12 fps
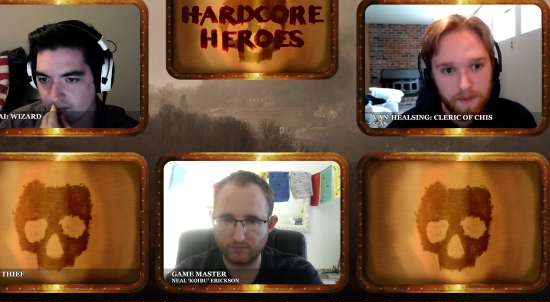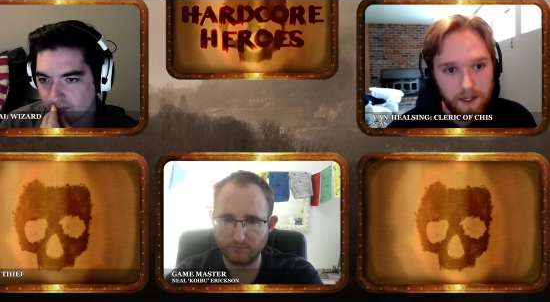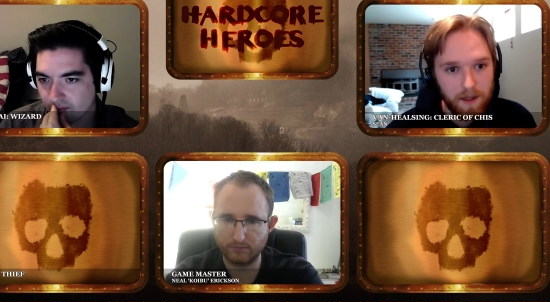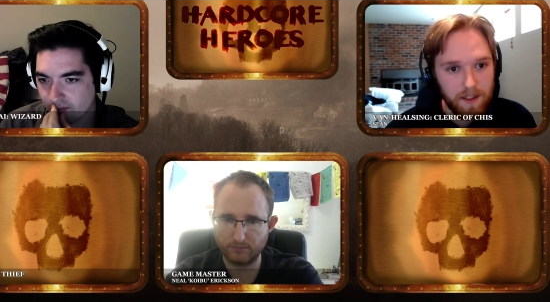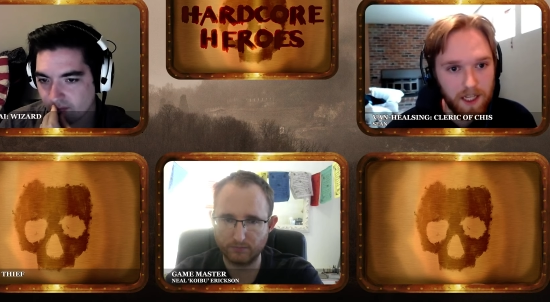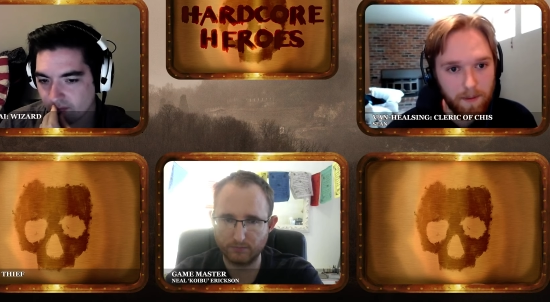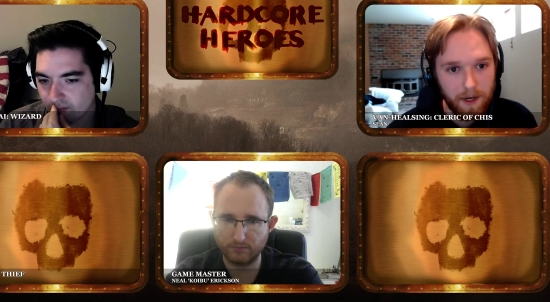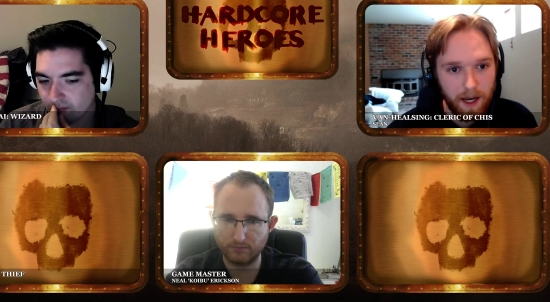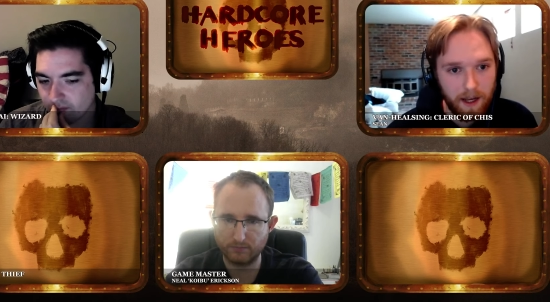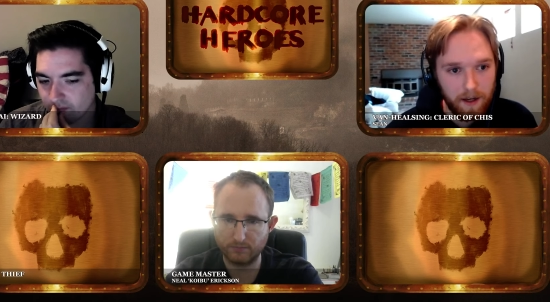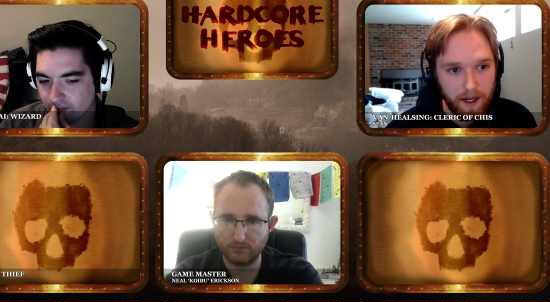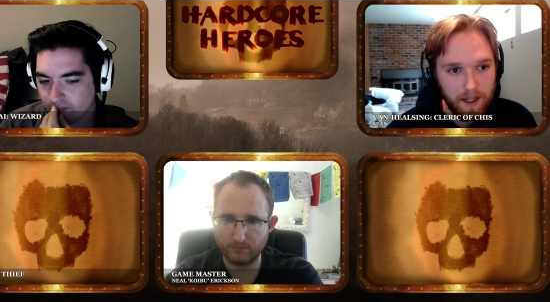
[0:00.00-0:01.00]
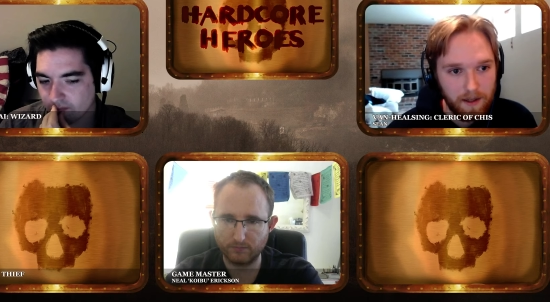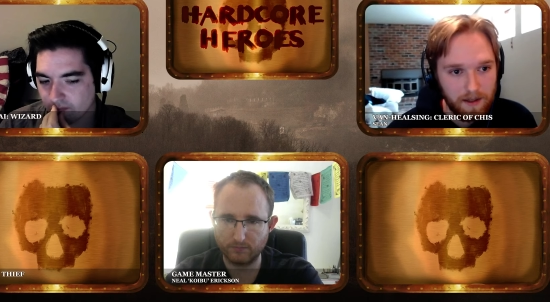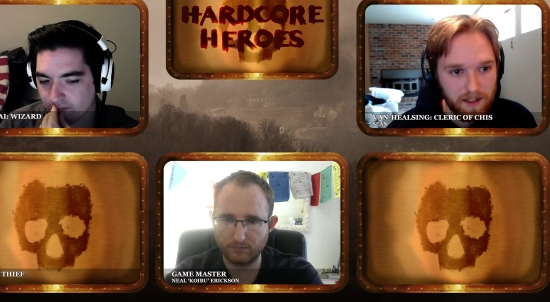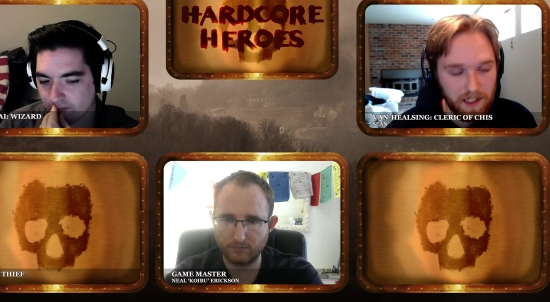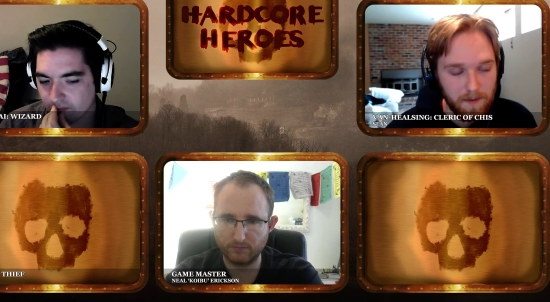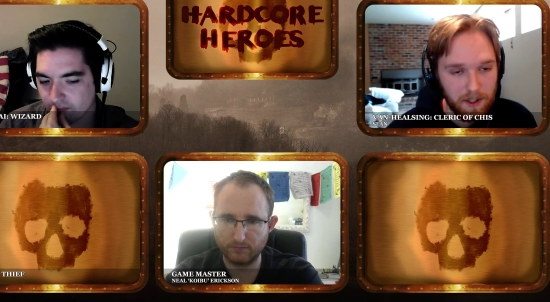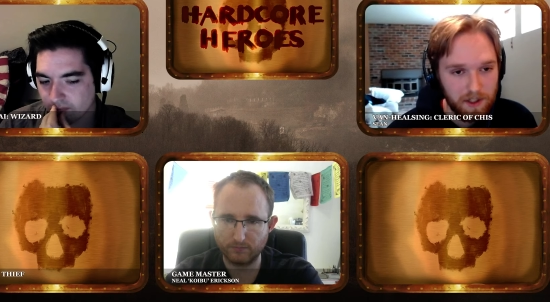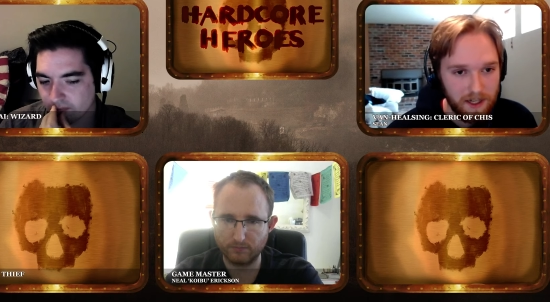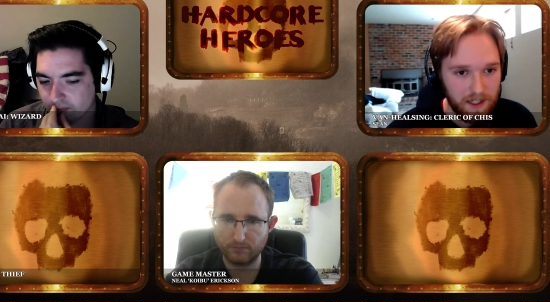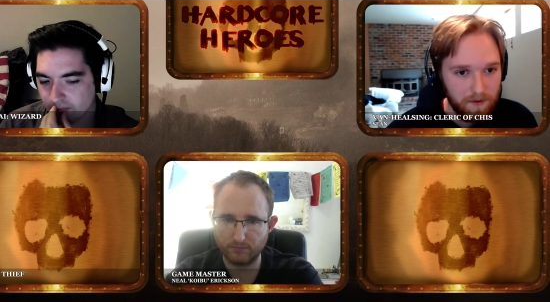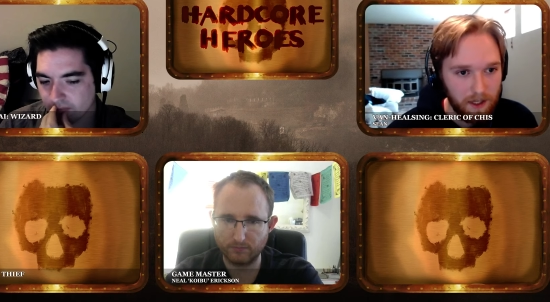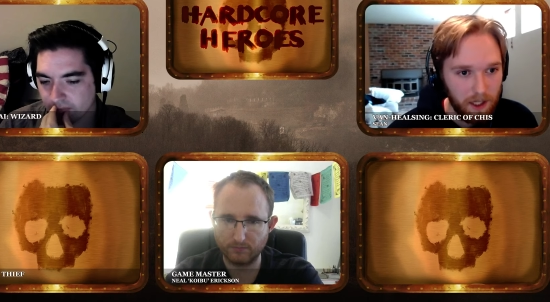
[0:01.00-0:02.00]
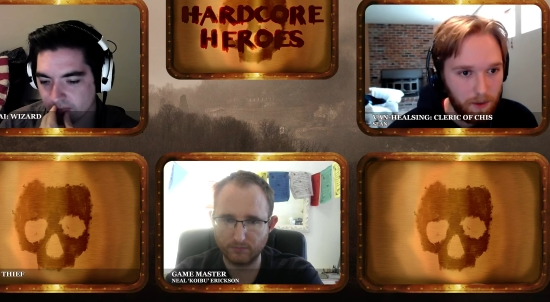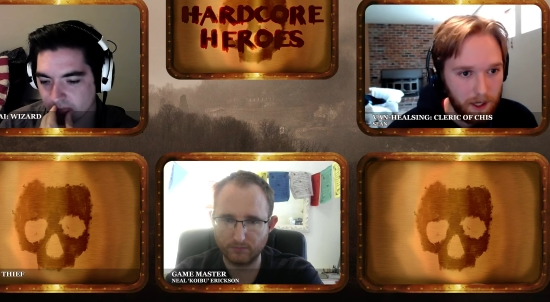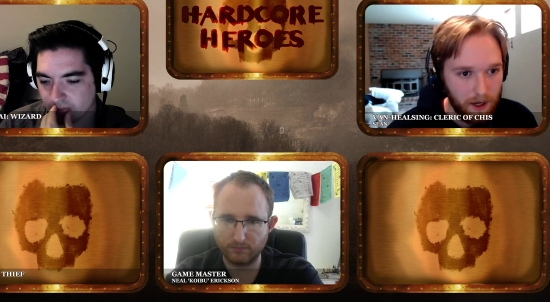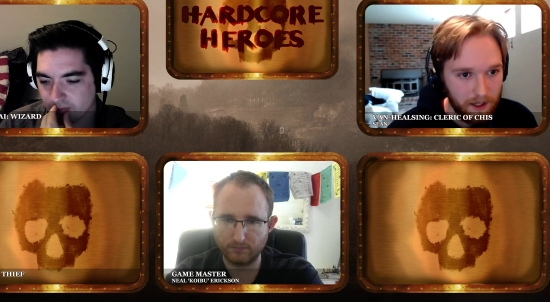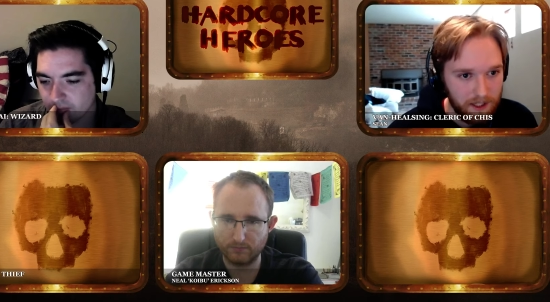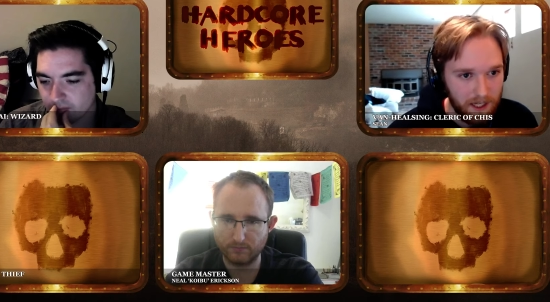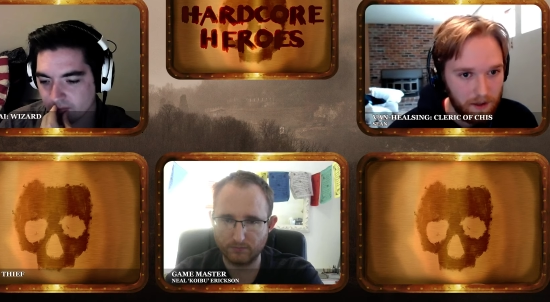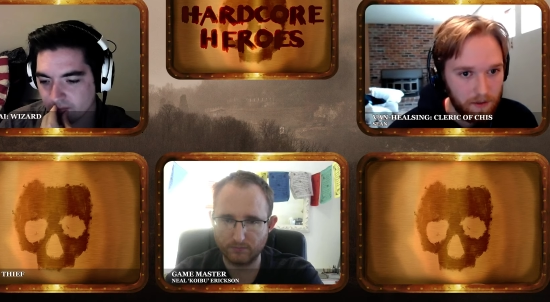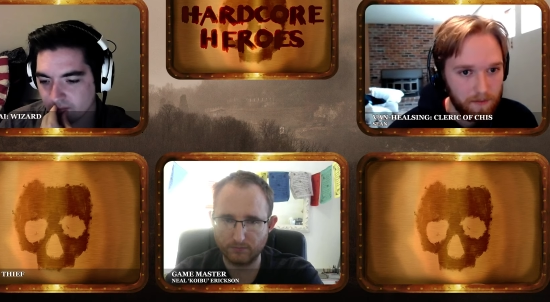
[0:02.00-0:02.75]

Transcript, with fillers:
Speaker 1: to keep an eye on any suspicious activity going on in town.